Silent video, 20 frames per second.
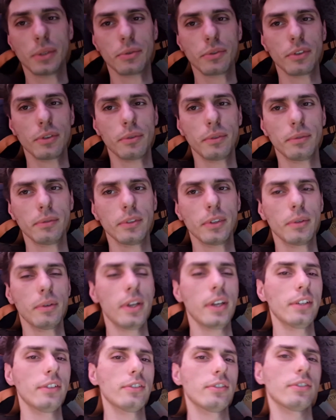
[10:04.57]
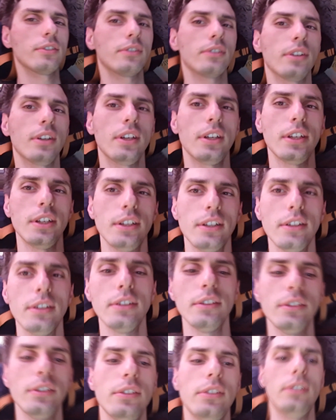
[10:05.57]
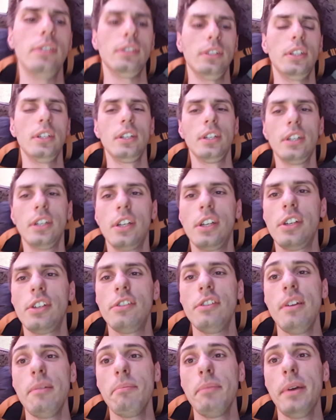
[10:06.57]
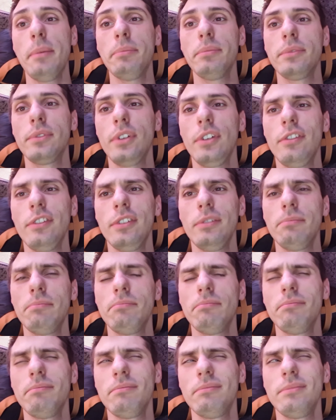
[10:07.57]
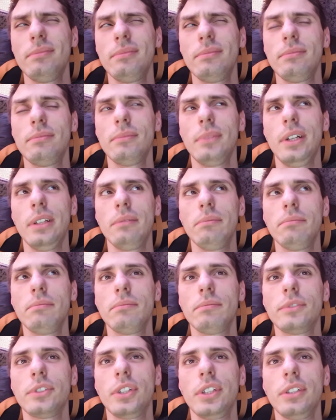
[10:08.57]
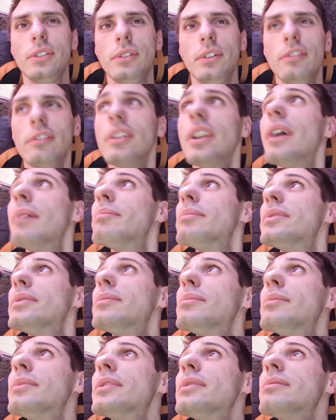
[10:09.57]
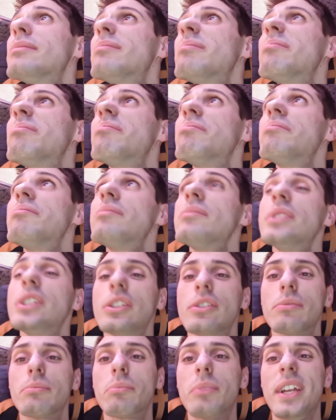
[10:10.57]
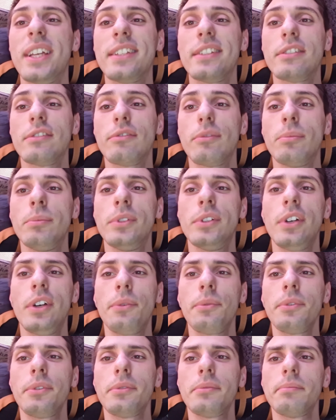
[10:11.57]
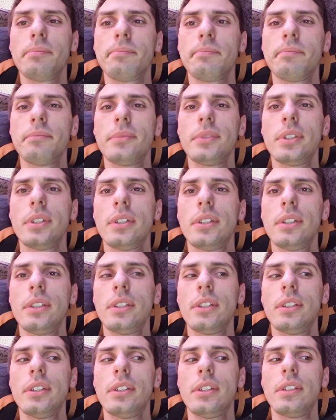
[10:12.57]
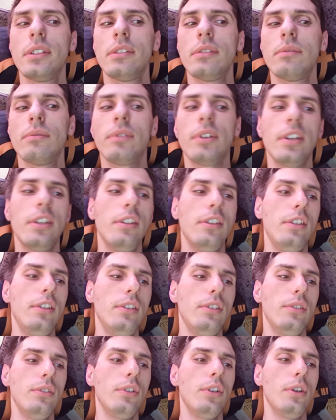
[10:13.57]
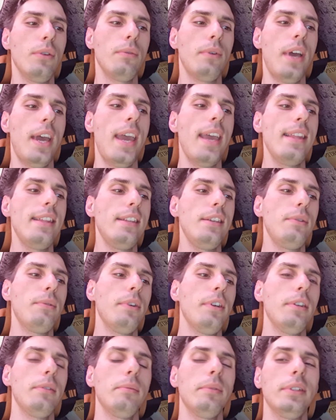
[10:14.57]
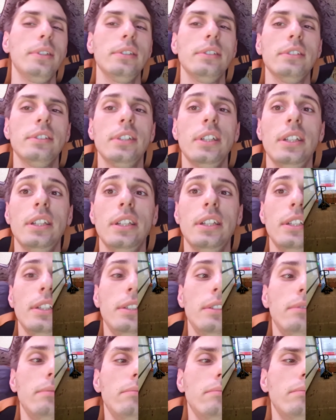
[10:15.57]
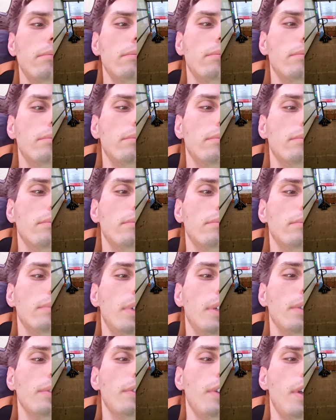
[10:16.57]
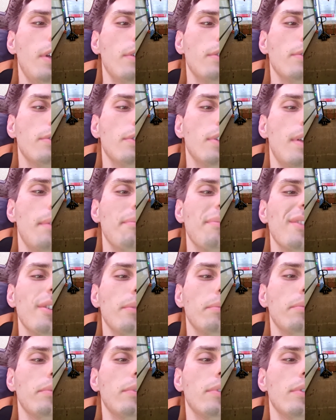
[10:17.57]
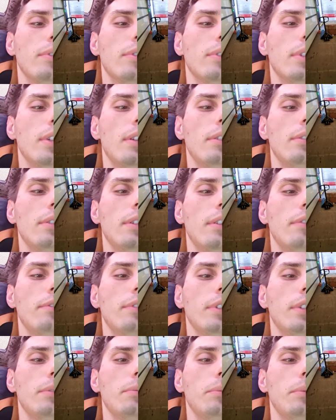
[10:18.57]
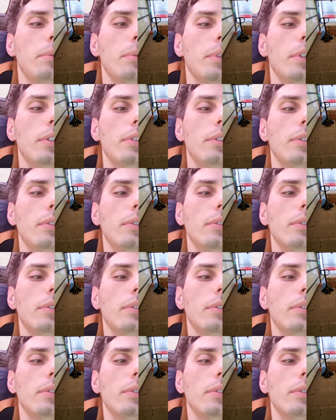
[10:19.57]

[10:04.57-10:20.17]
was no lines, and jump up to have a, try to have a nap, just rest from the road, ready to go anywhere. But sadly, there are some jobs, just nothing we want to do.